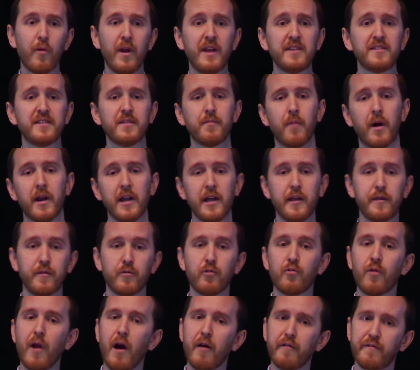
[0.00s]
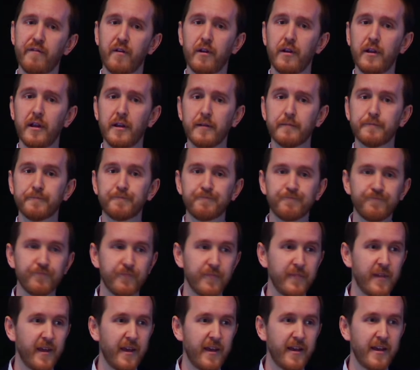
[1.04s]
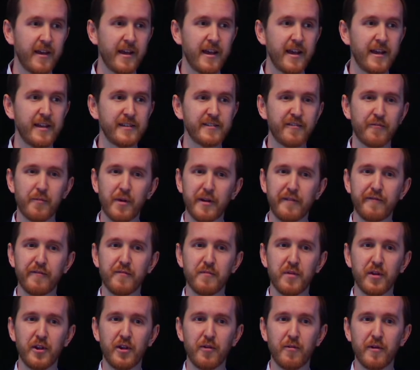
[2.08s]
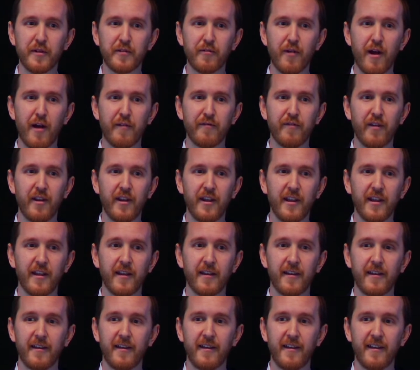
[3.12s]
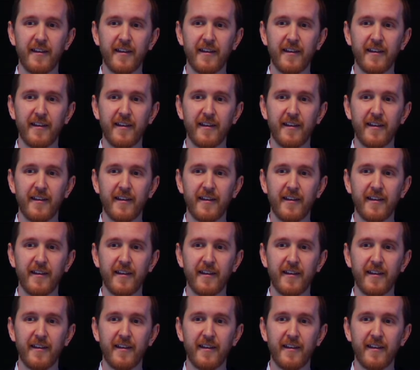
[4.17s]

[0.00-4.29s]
We raise the money through crowdfunding. Is everybody familiar with crowdfunding?